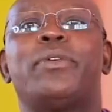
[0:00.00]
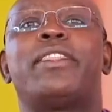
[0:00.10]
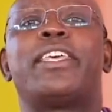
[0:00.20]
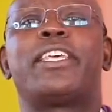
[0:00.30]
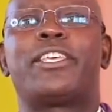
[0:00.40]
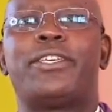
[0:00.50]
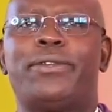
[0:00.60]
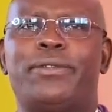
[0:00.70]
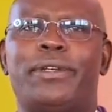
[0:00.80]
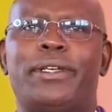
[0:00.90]
we thank
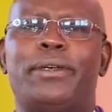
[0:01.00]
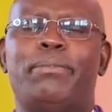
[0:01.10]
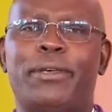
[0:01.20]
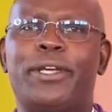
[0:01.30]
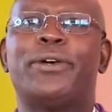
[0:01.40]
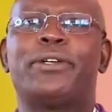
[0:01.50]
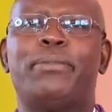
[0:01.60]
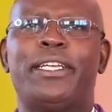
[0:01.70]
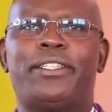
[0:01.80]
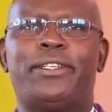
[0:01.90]
you. May God
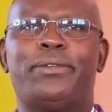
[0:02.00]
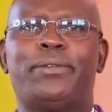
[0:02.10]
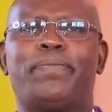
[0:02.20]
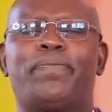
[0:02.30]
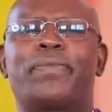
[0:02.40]
bless you.